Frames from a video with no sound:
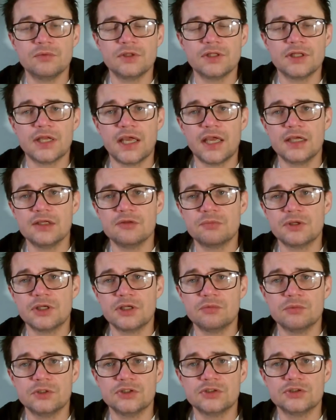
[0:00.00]
with an 8
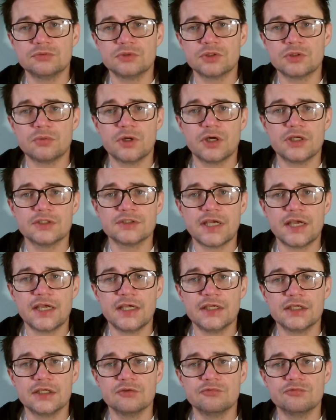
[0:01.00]
pin, which requires
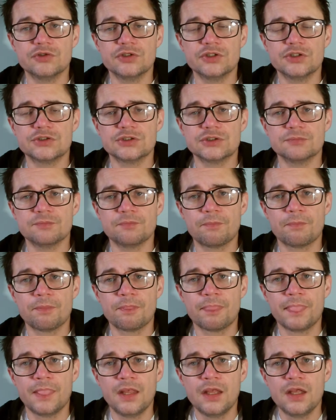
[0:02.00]
a conversion.
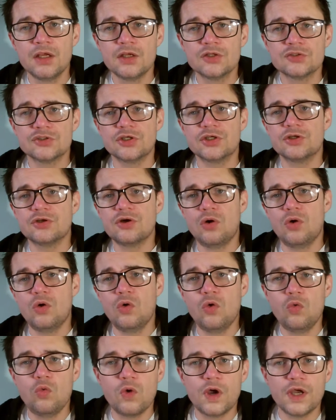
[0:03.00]
So you're not
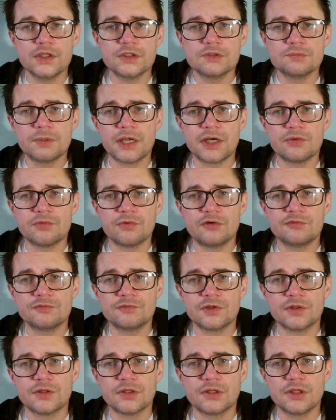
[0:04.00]
always better off
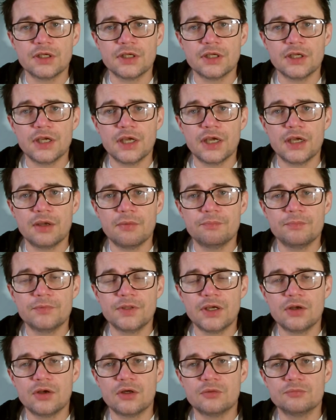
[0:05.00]
on the
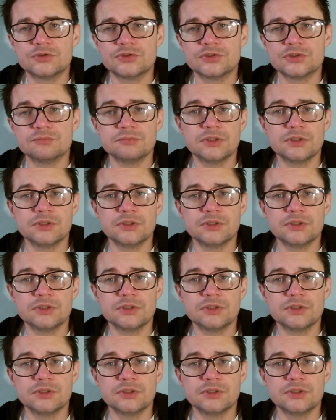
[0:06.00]
Dell option,